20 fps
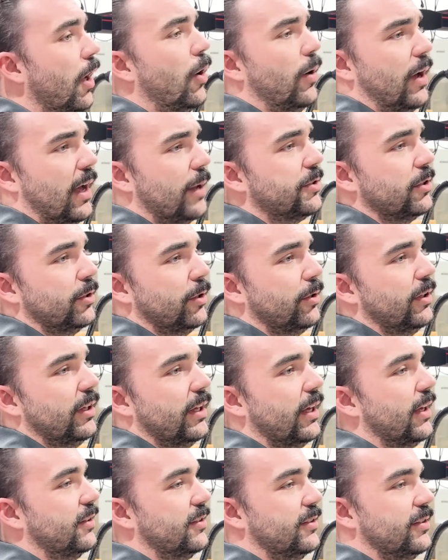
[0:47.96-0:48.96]
Oh, absolutely,
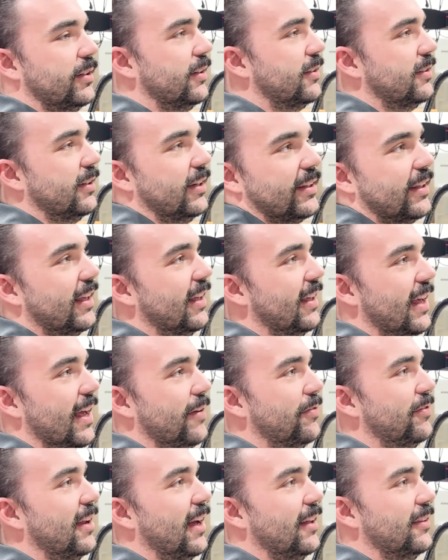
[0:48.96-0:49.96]
yeah. It's like,
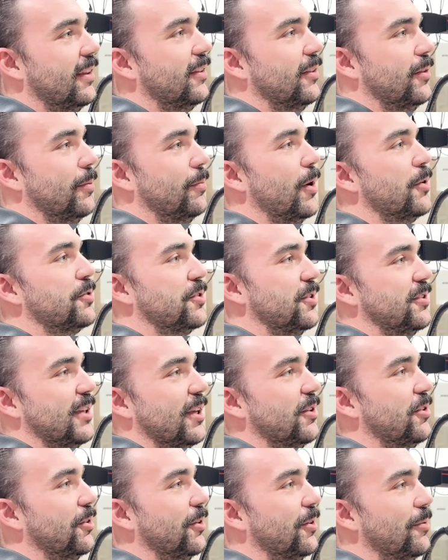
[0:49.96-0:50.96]
if not the most
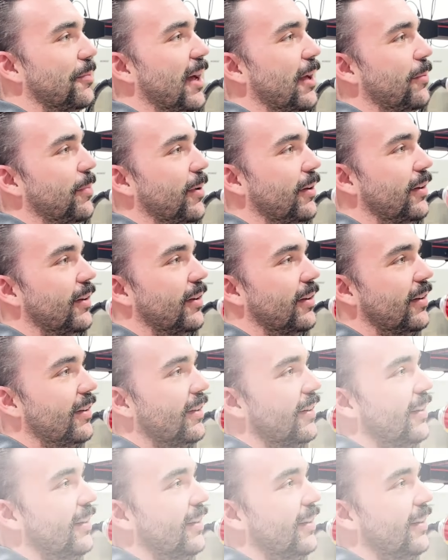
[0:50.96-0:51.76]
essential in my opinion.